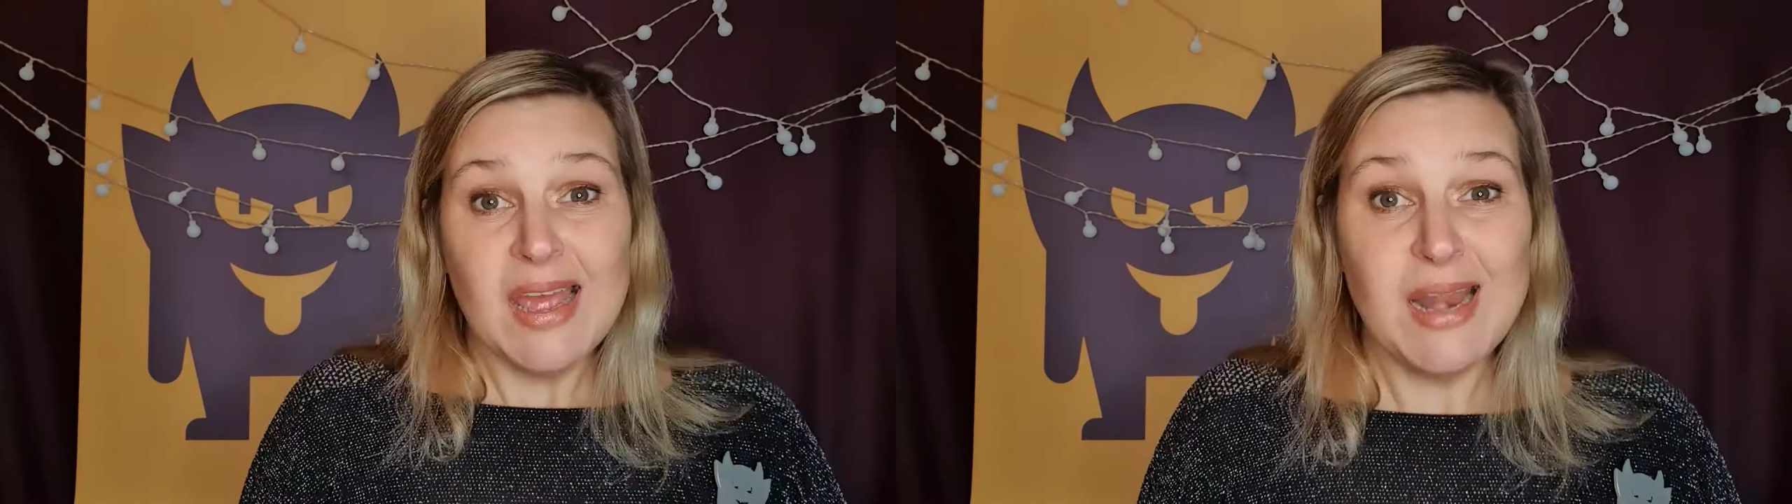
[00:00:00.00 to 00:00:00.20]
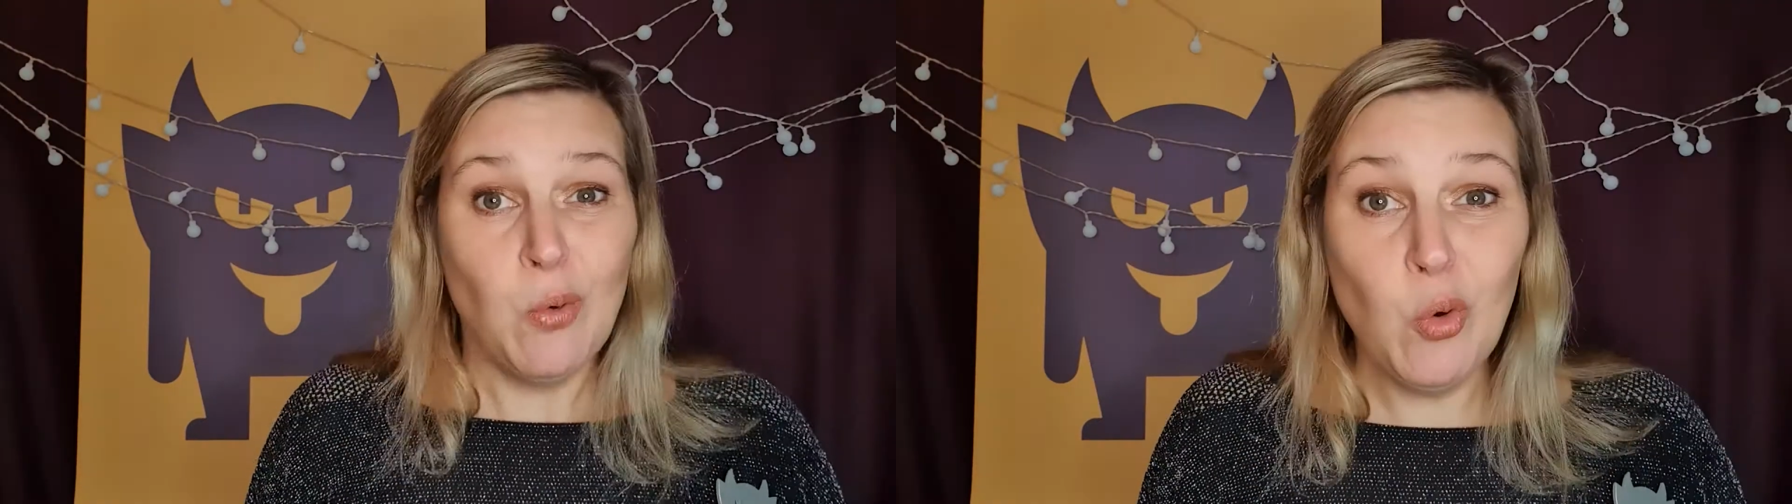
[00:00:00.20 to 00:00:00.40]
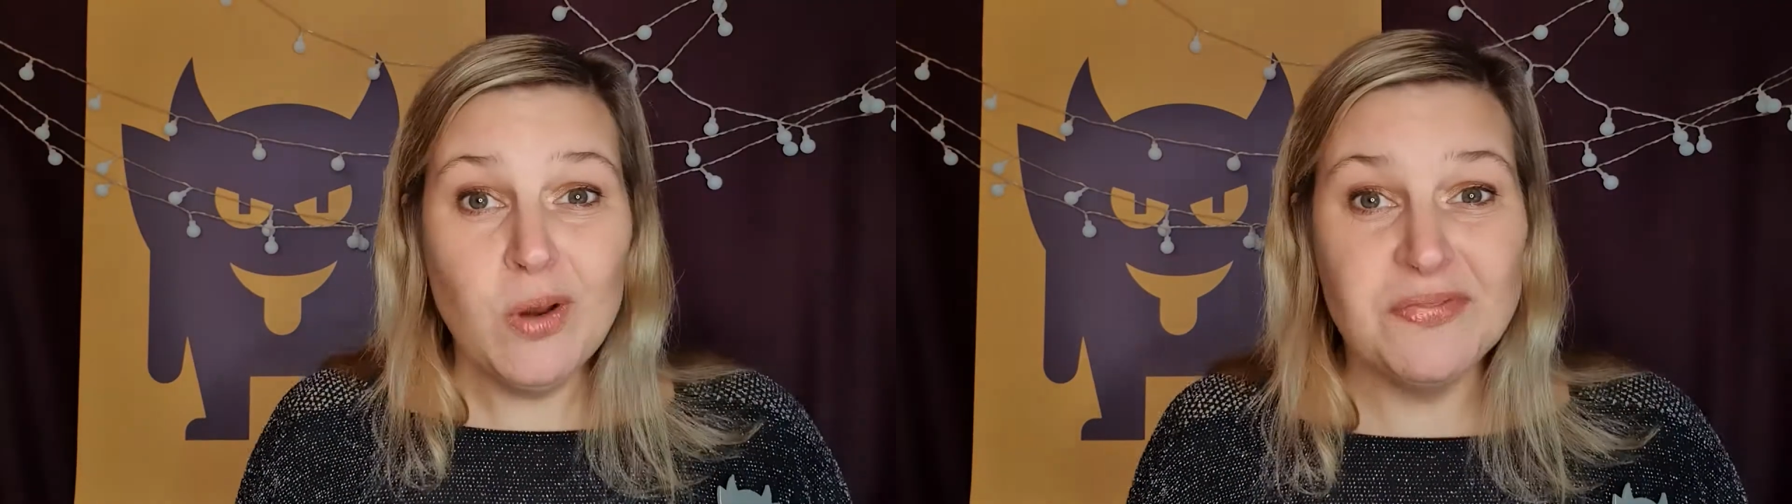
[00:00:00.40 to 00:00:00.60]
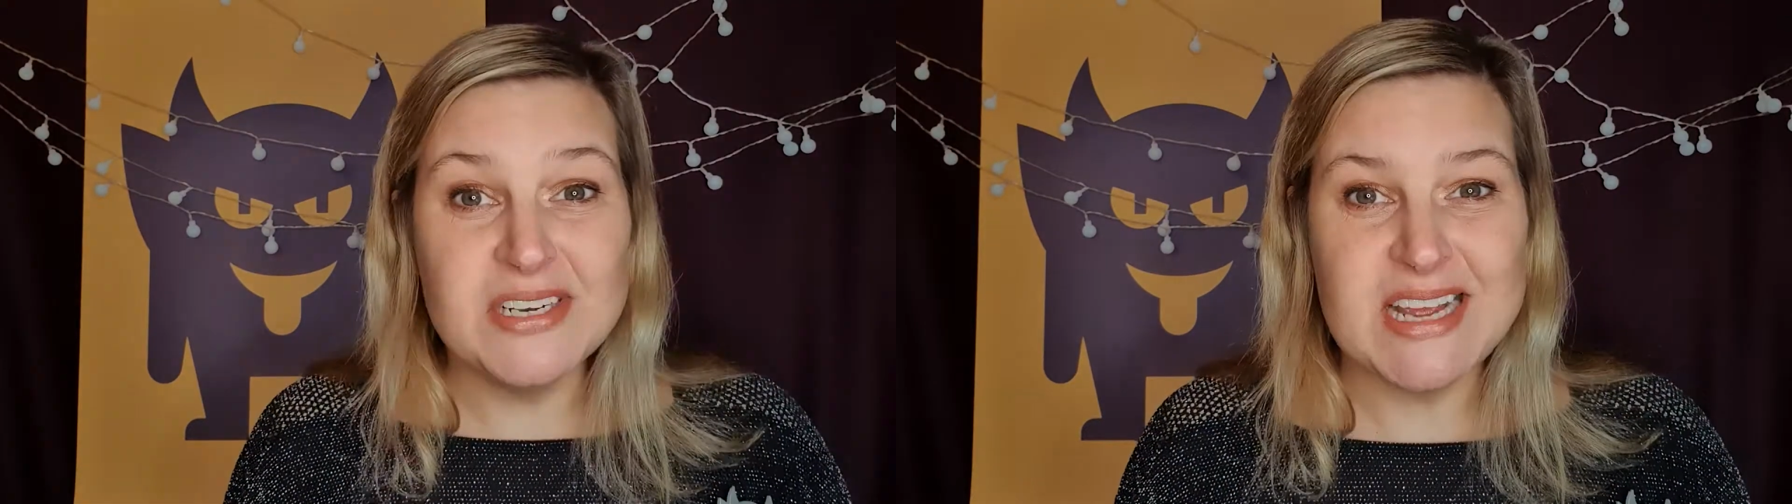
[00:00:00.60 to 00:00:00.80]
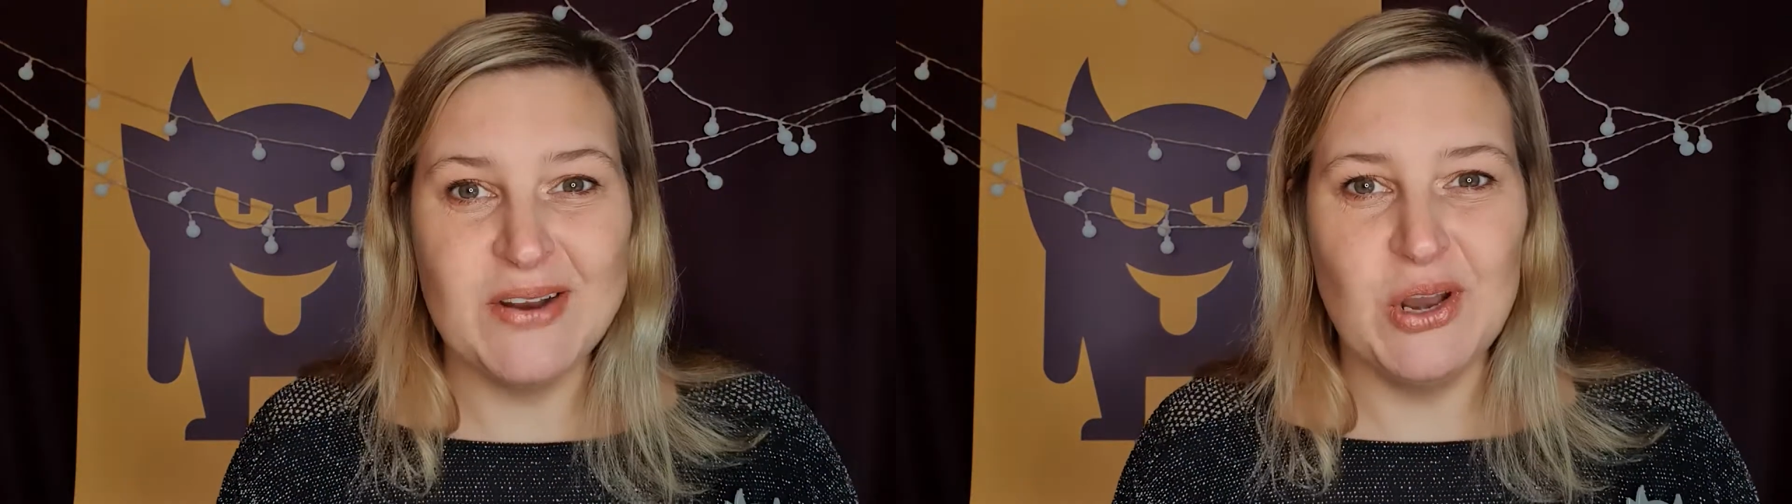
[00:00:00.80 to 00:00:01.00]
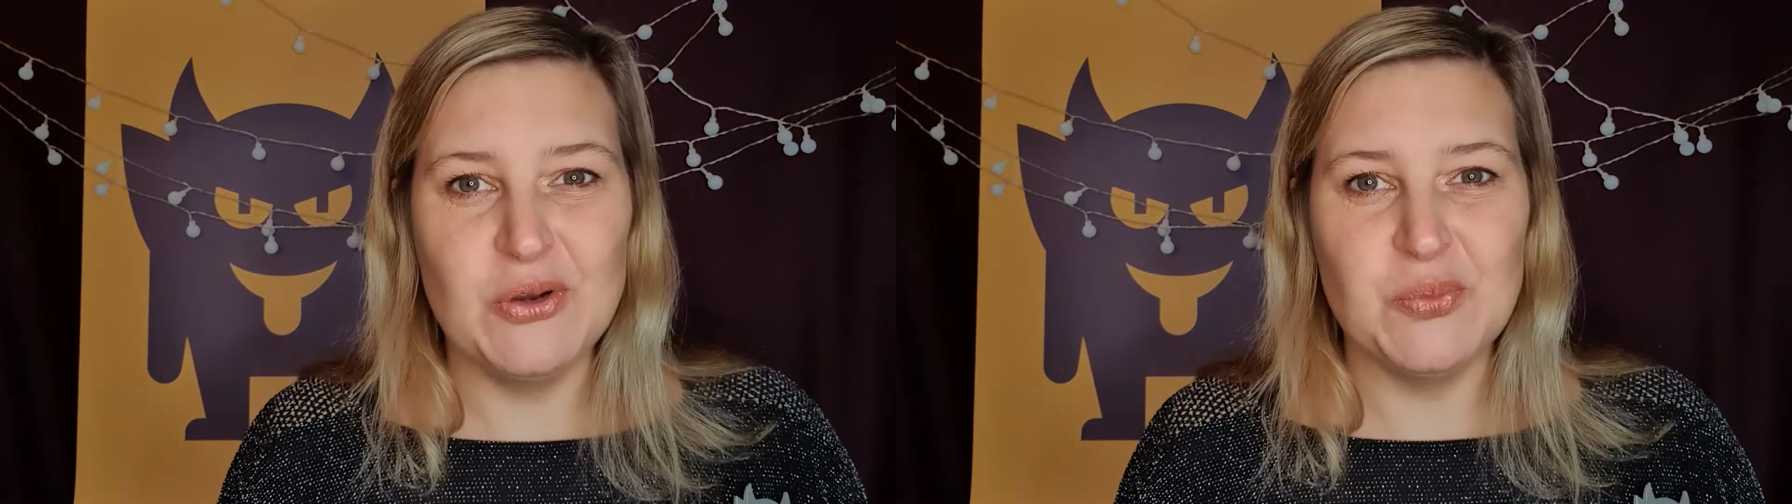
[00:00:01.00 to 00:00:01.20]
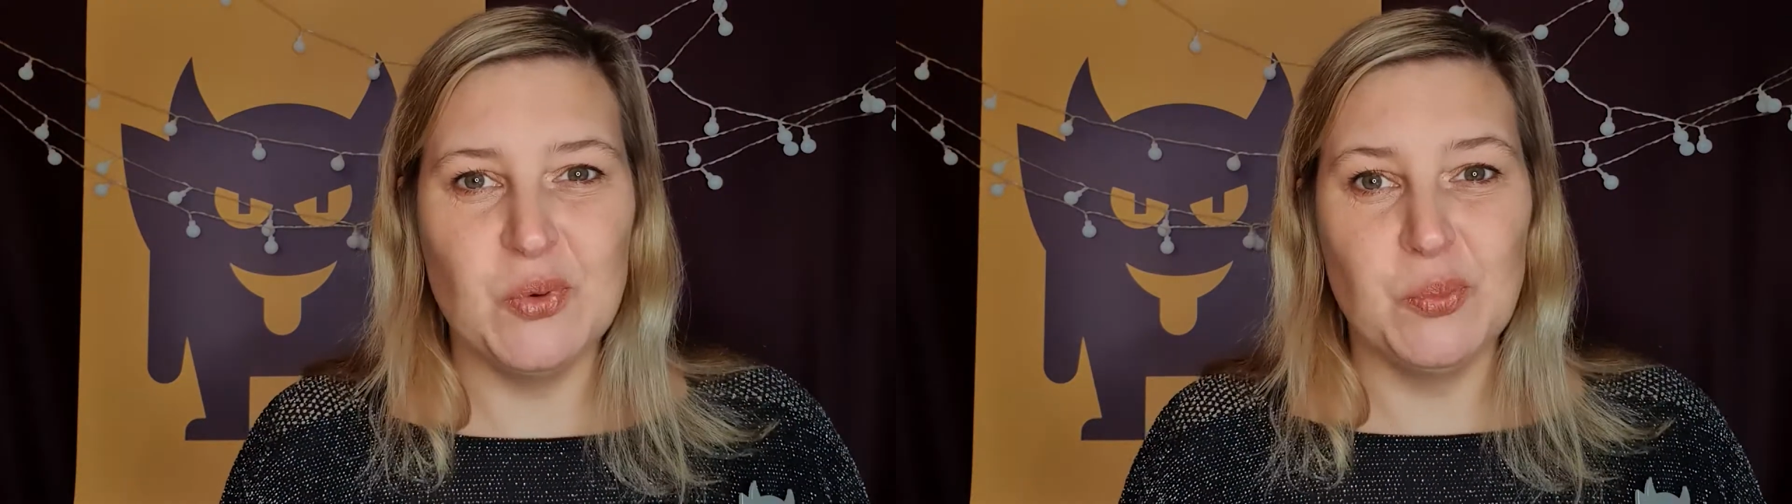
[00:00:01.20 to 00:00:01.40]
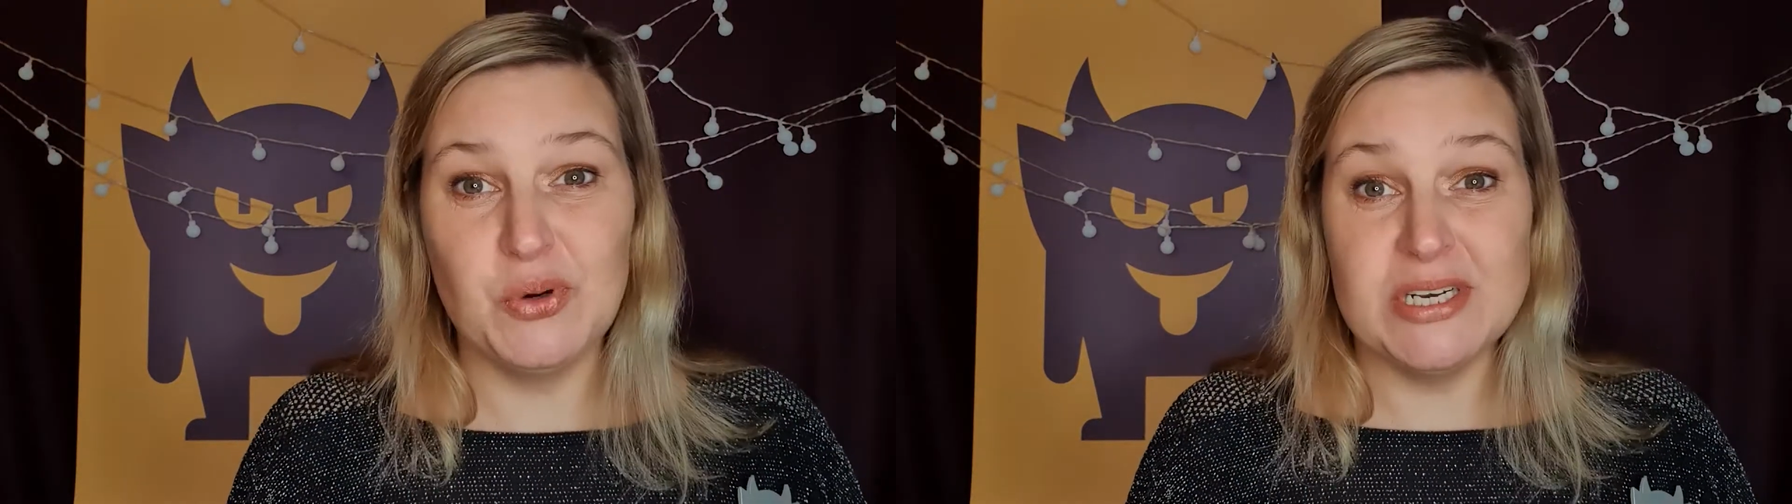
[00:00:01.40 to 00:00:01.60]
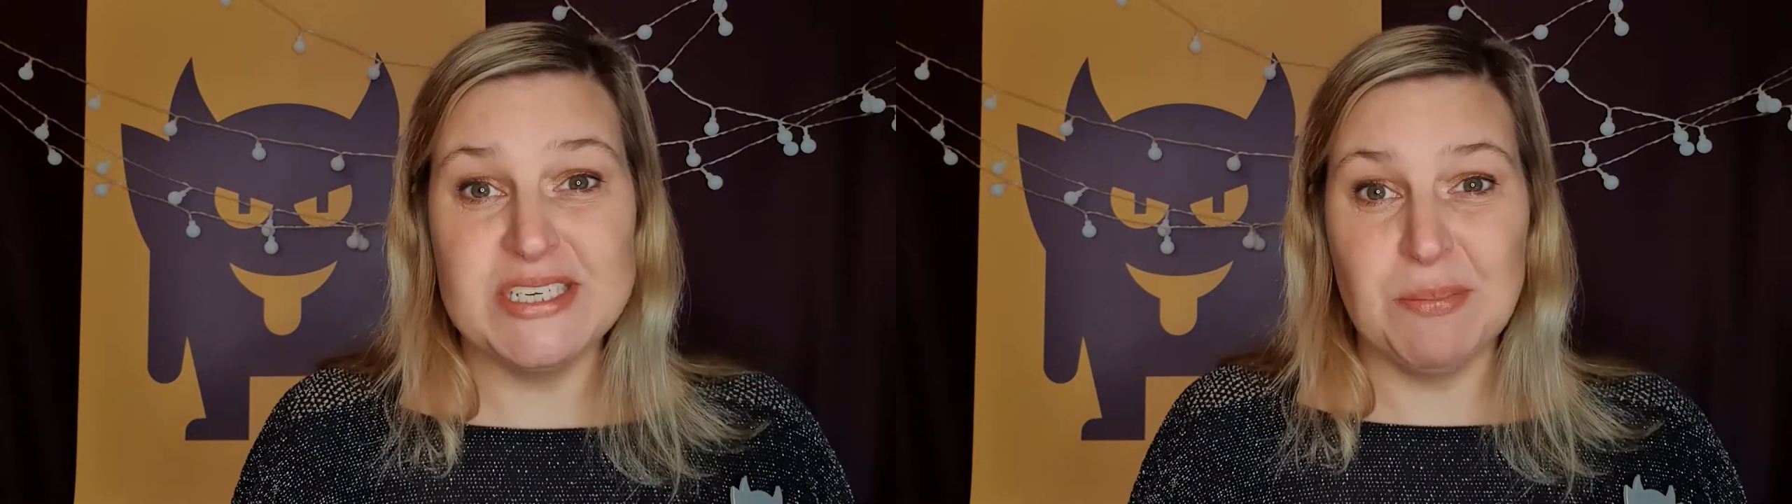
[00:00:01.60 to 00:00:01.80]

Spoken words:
Now, all of the downloadable print